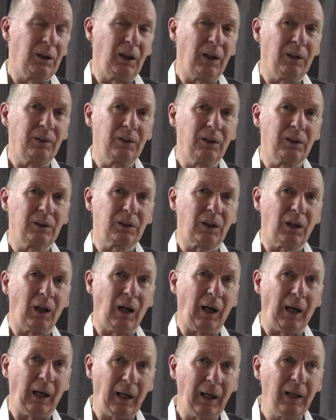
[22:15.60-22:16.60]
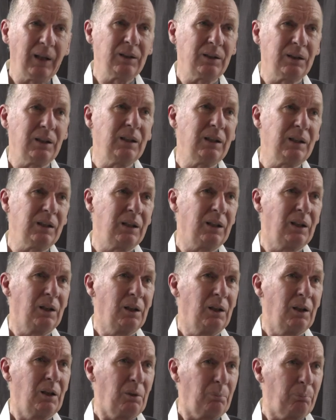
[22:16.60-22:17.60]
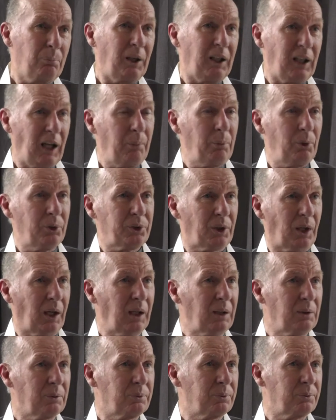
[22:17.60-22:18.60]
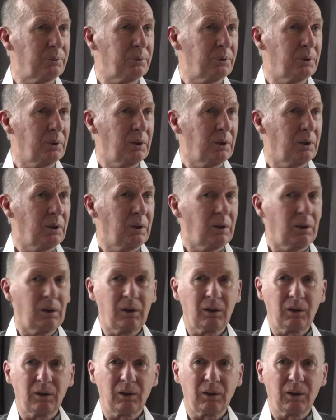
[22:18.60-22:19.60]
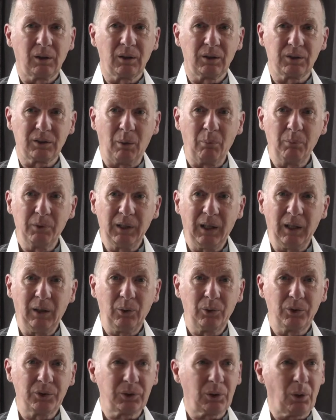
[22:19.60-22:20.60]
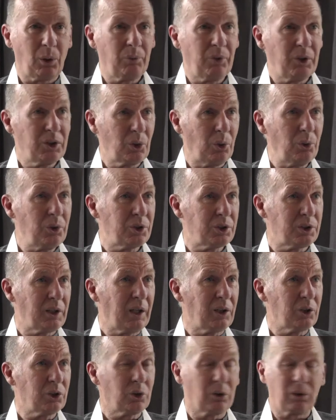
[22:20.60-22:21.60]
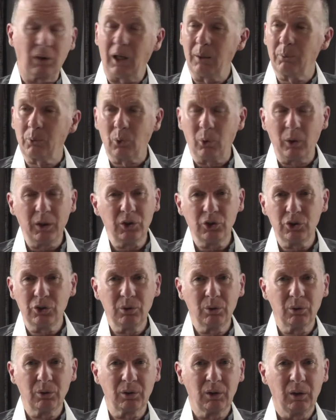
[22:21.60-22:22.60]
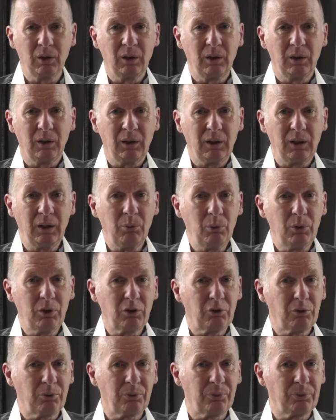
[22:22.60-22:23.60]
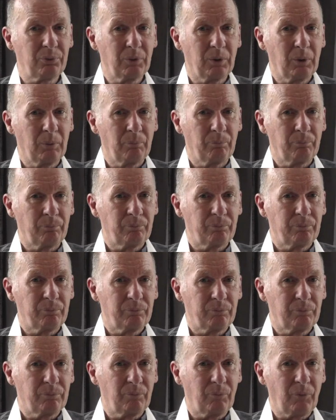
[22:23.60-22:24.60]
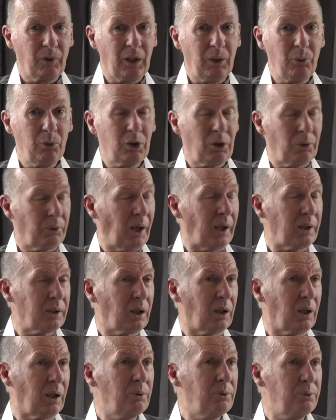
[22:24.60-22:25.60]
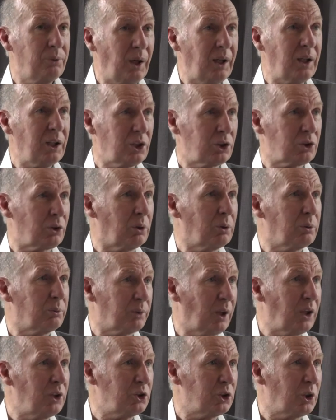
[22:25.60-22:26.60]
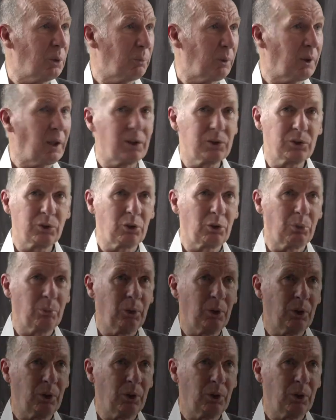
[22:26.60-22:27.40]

And that had he been able to have uh, somebody else of his own stature, I'm quite sure he would have he would have had a, a very strong friendship with that sort of